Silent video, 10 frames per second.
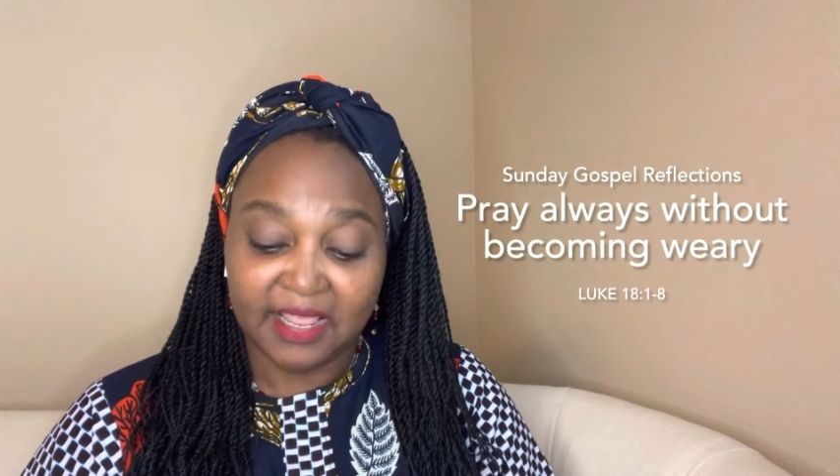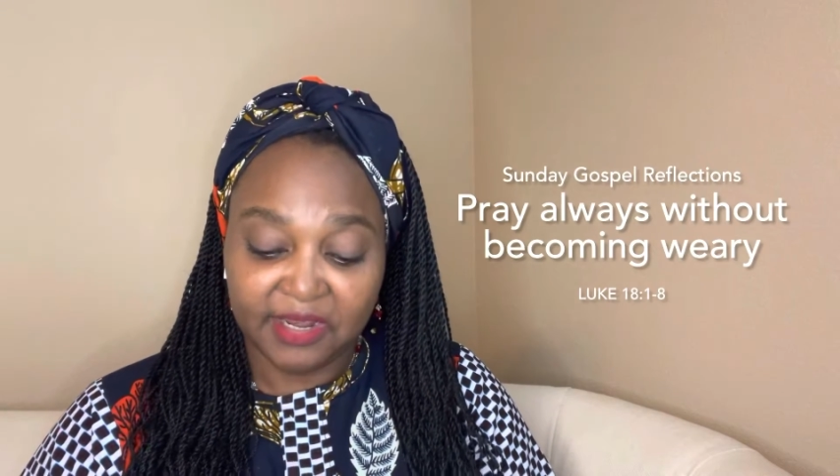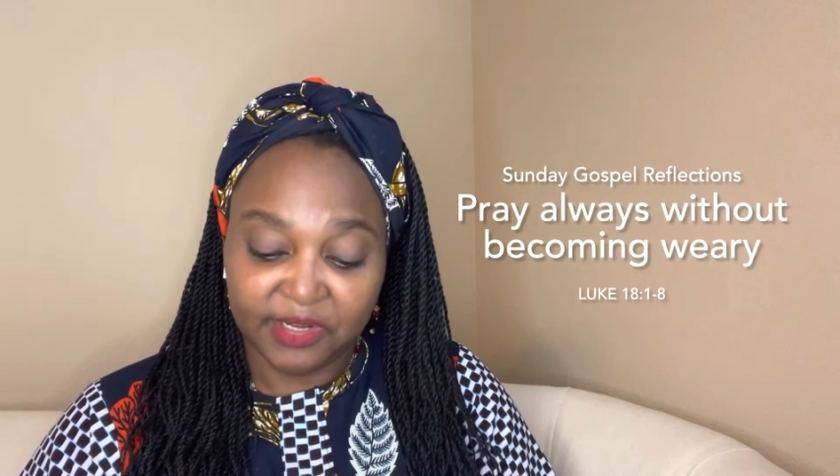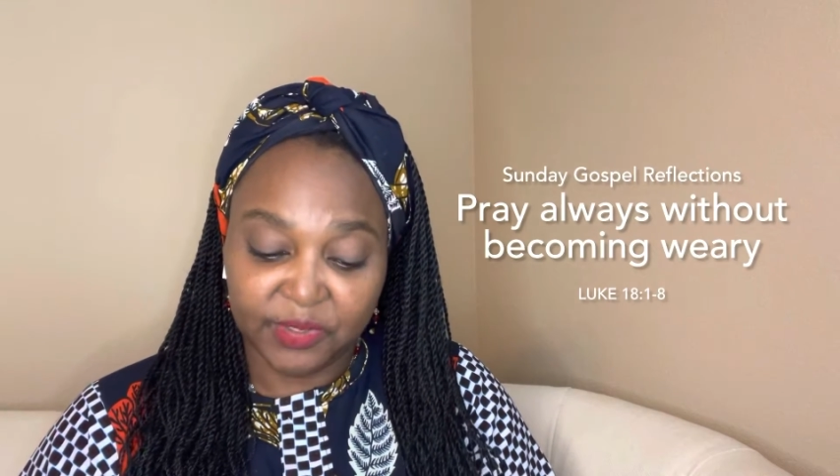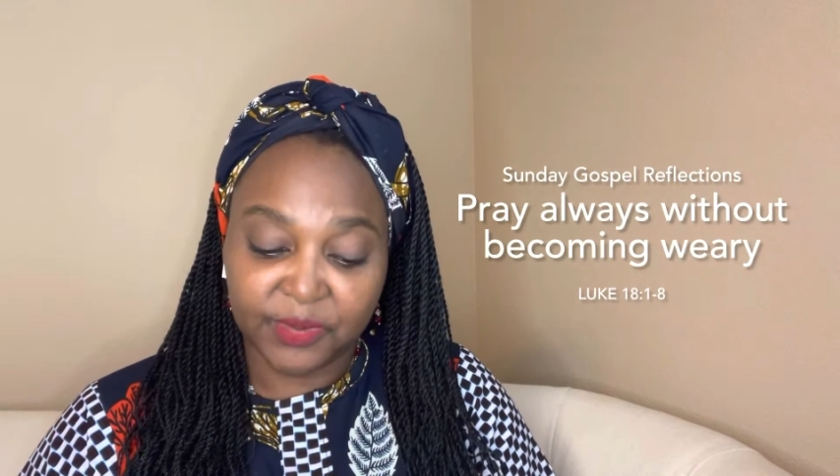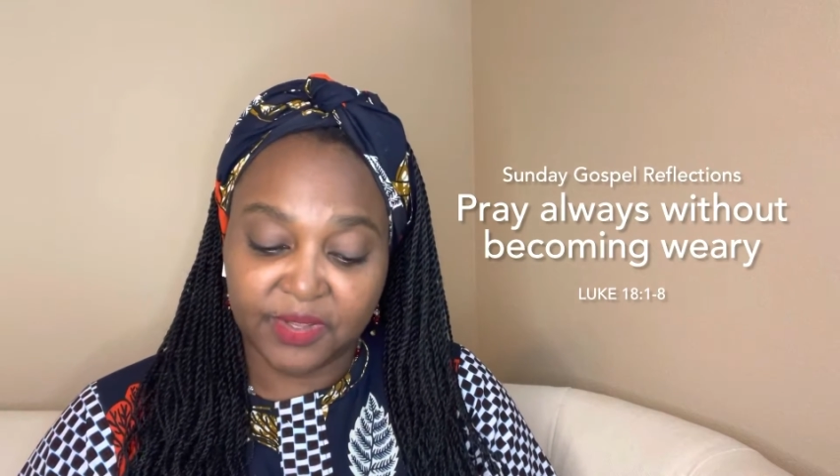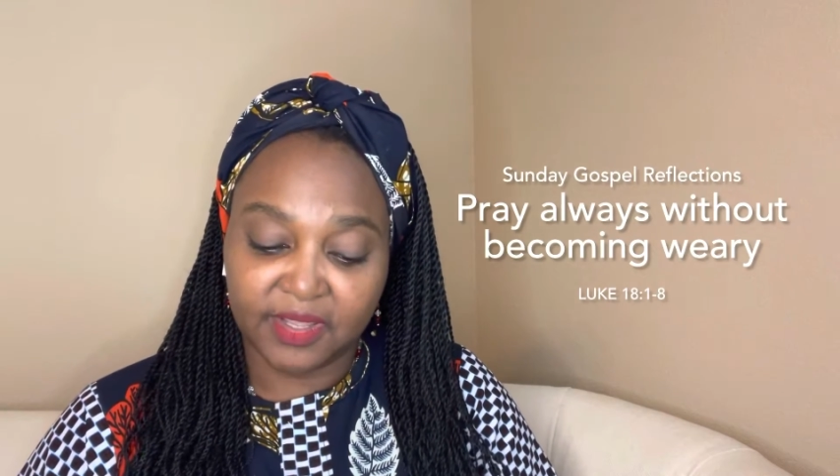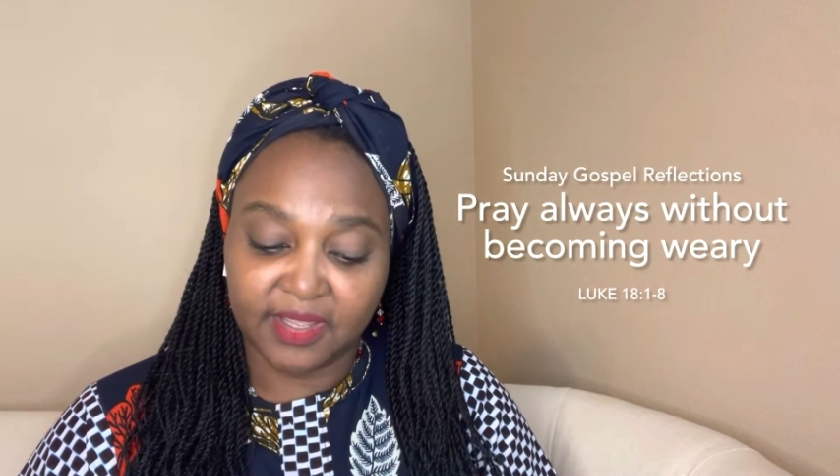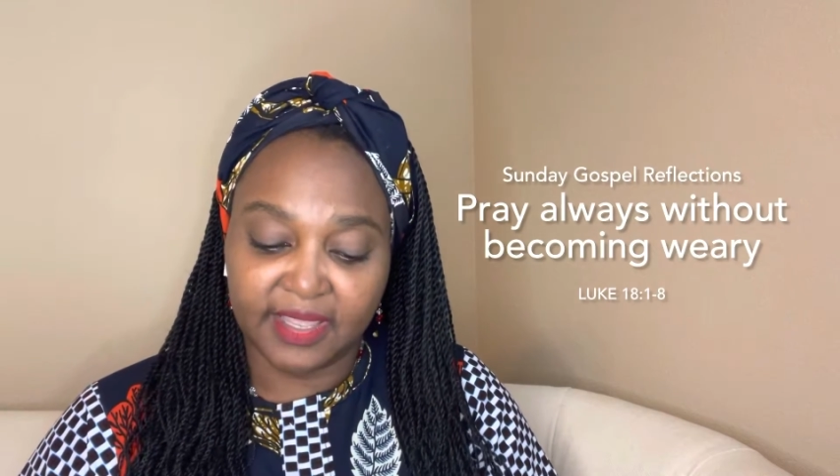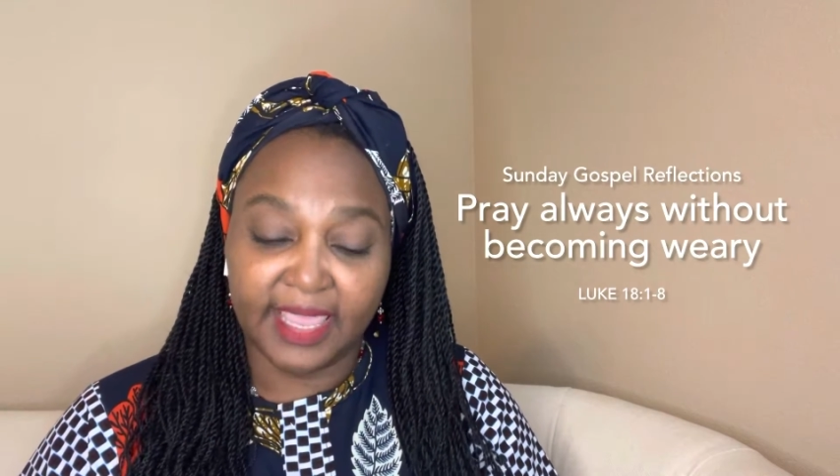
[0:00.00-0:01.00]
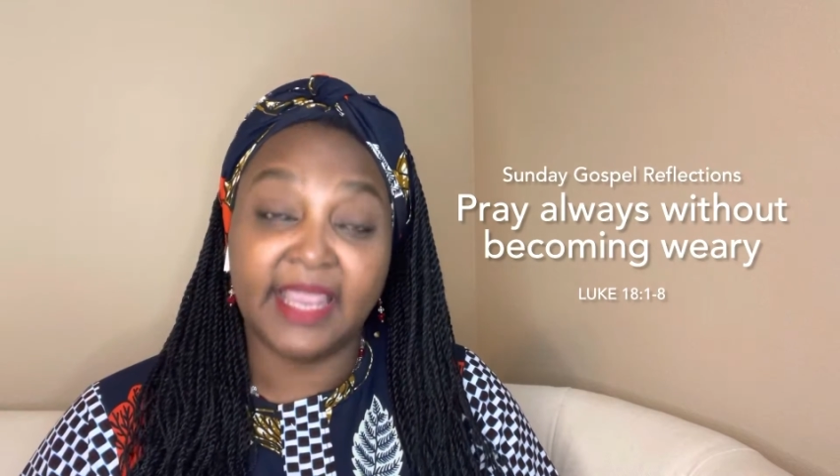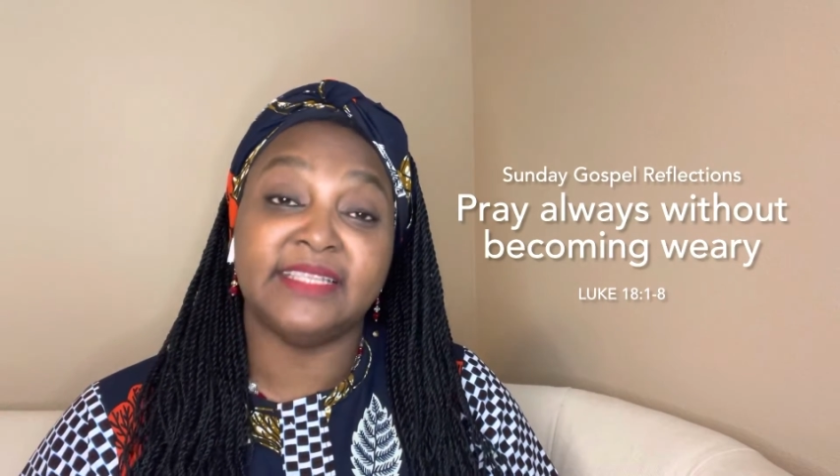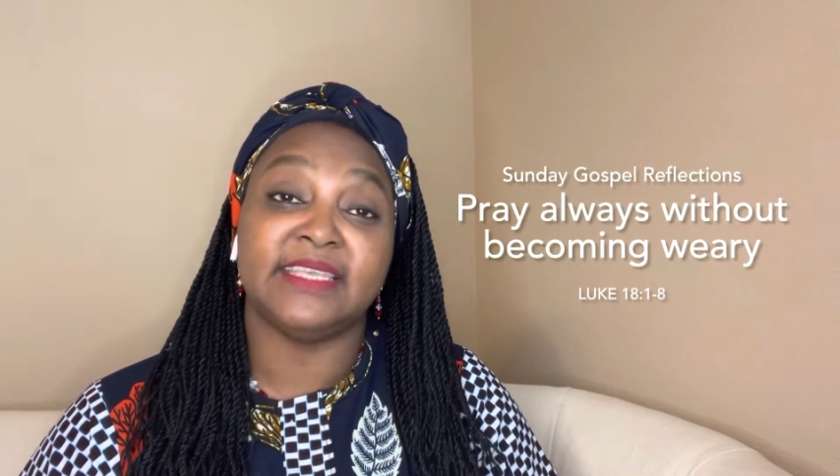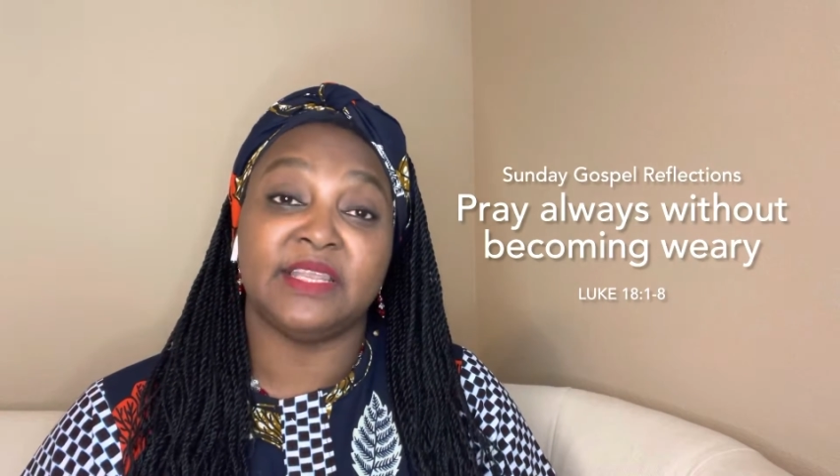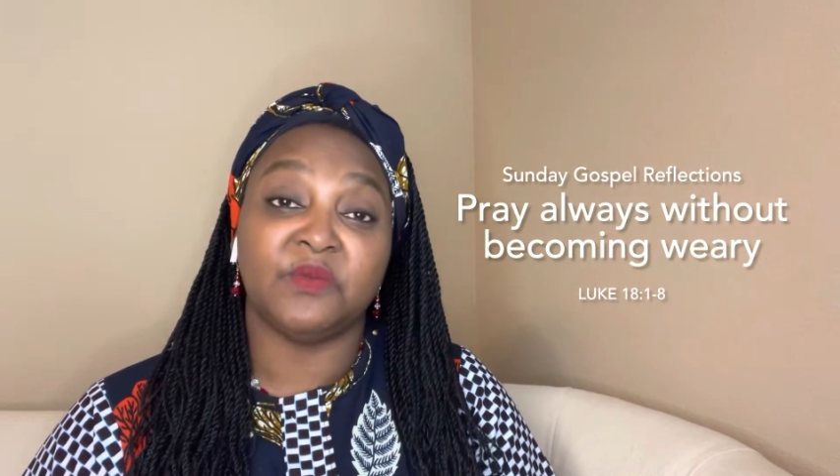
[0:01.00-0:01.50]
Luke
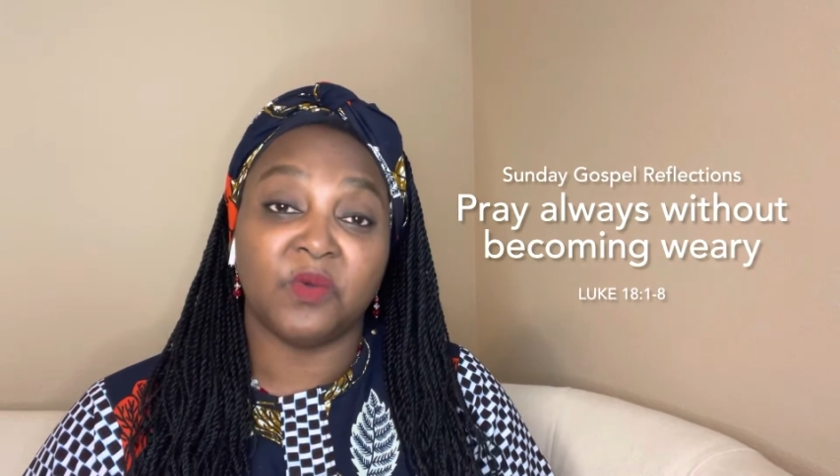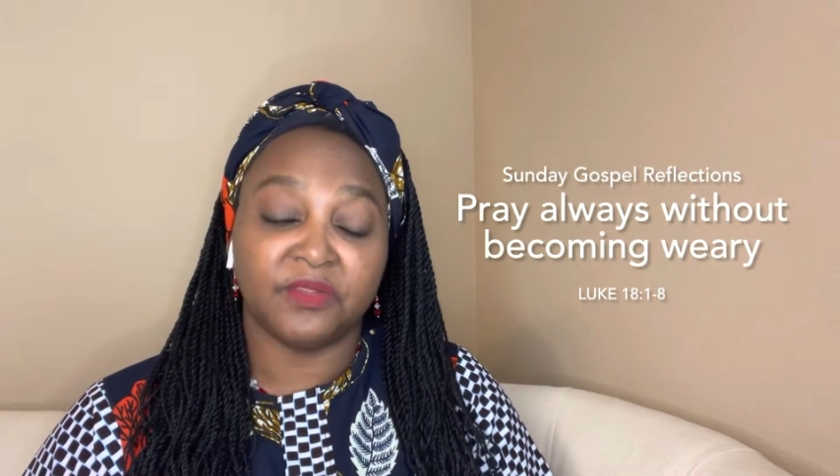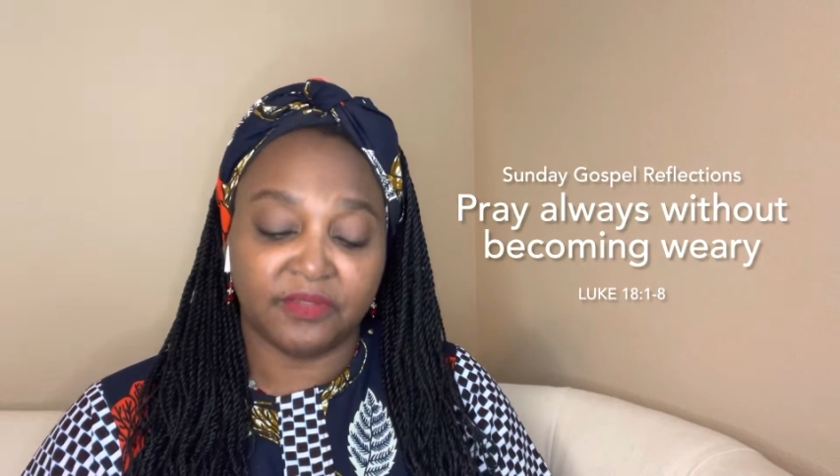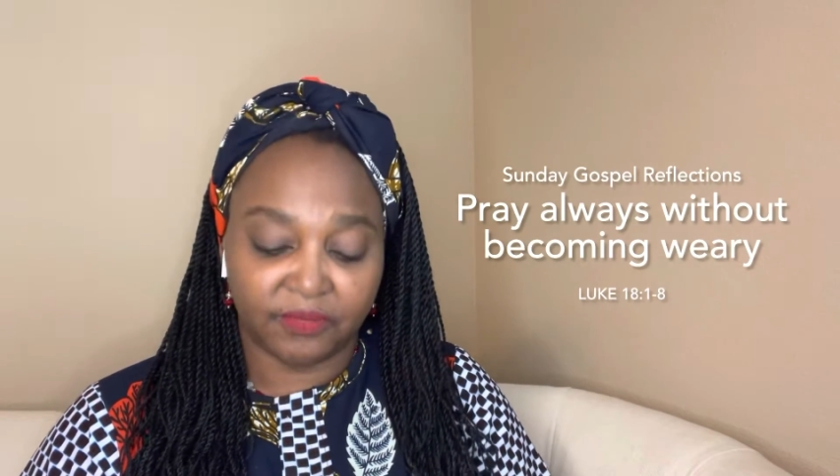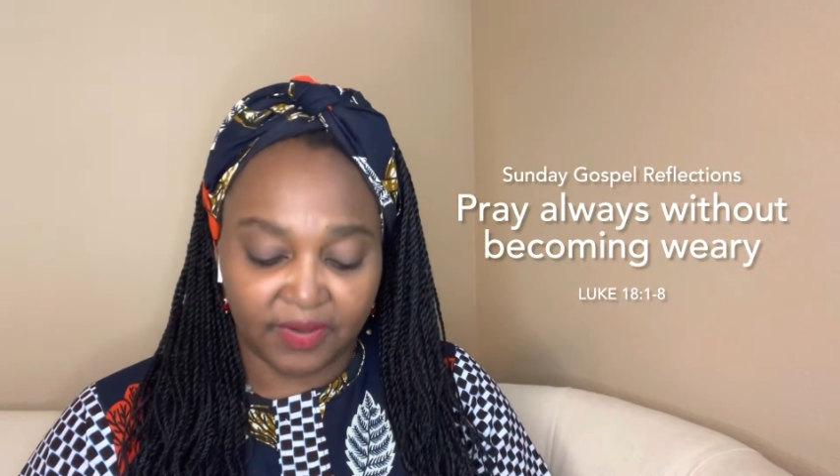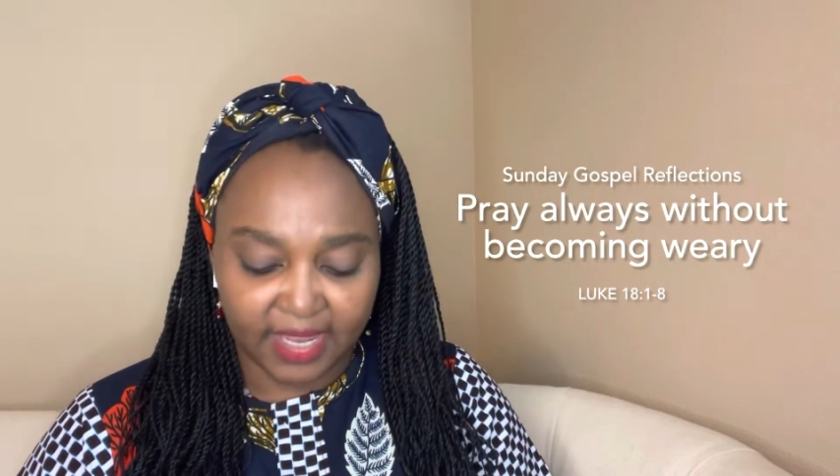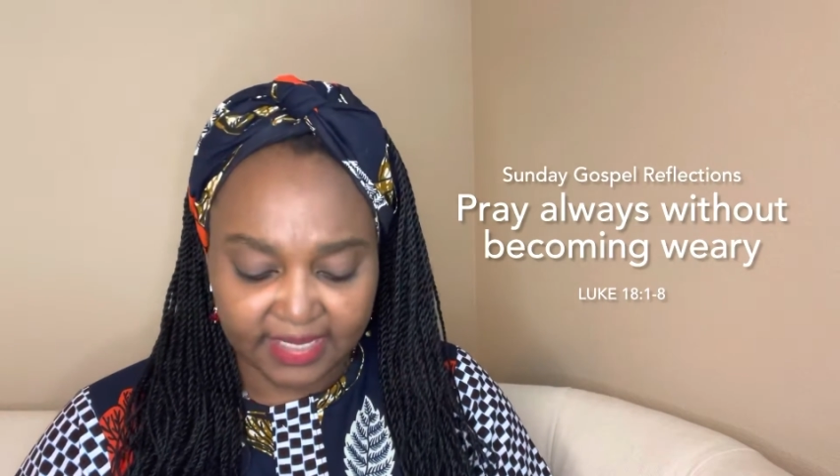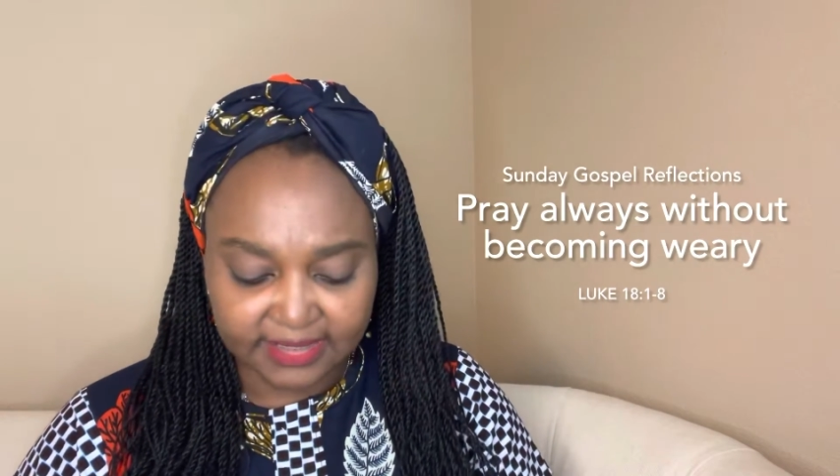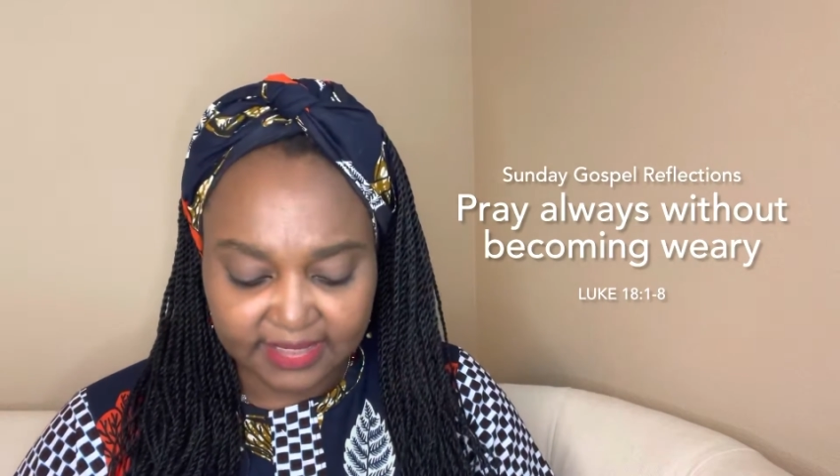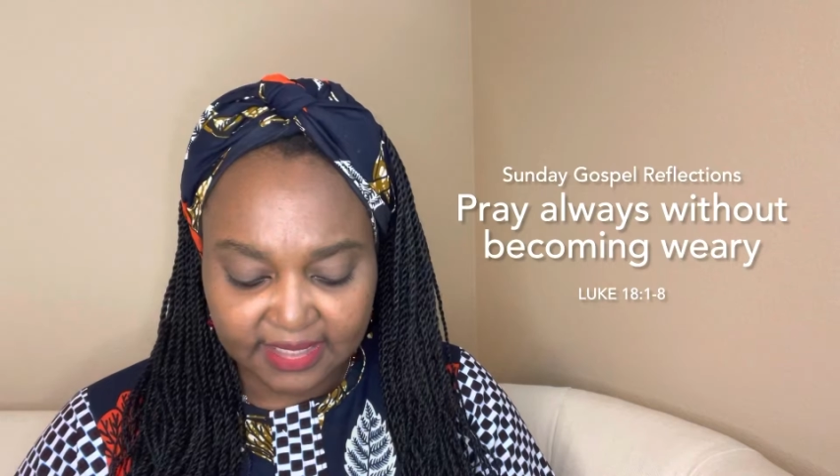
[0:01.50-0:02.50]
18, 1 through 8.